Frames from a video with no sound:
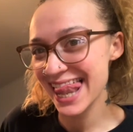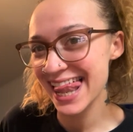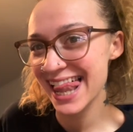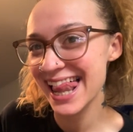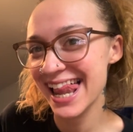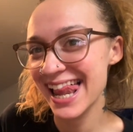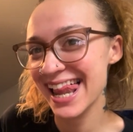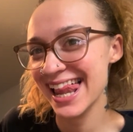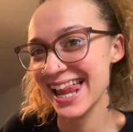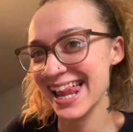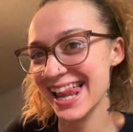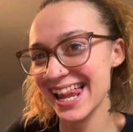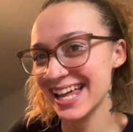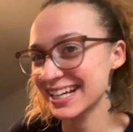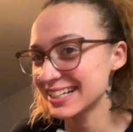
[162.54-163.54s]

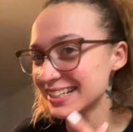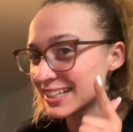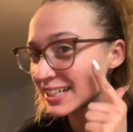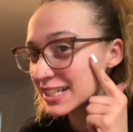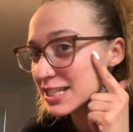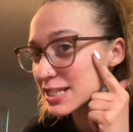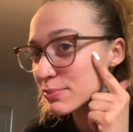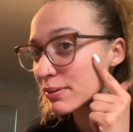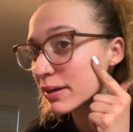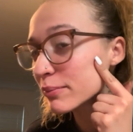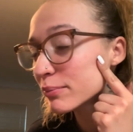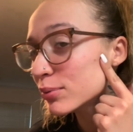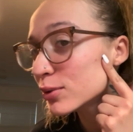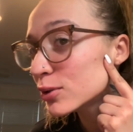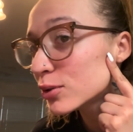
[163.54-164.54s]
Look at this
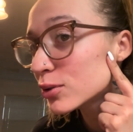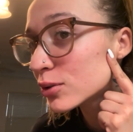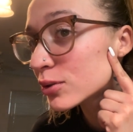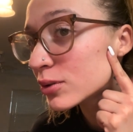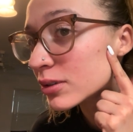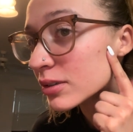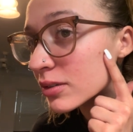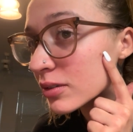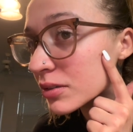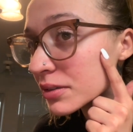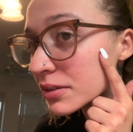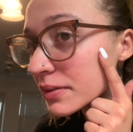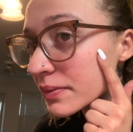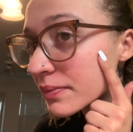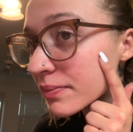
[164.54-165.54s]
pimple.
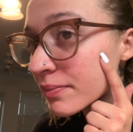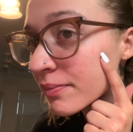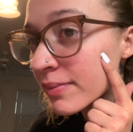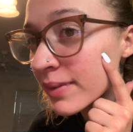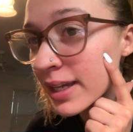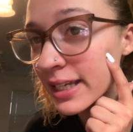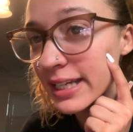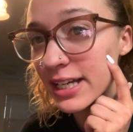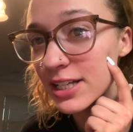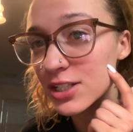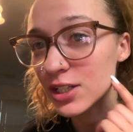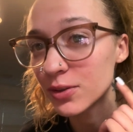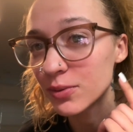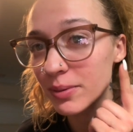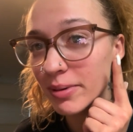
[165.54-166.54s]
Yeah,
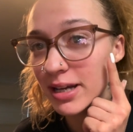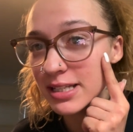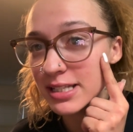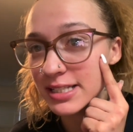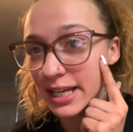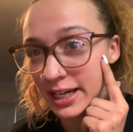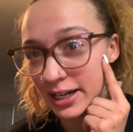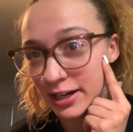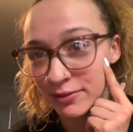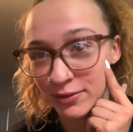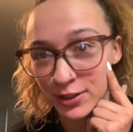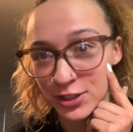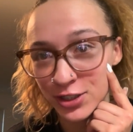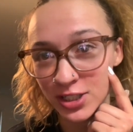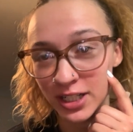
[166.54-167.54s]
so we about to take our
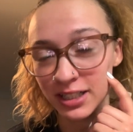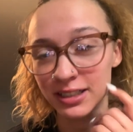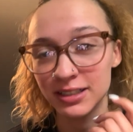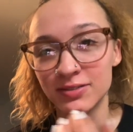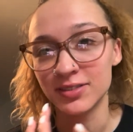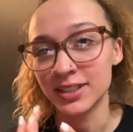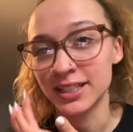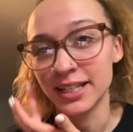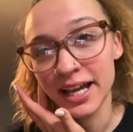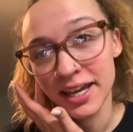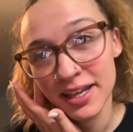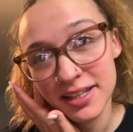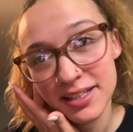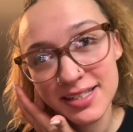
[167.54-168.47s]
first shot of the night.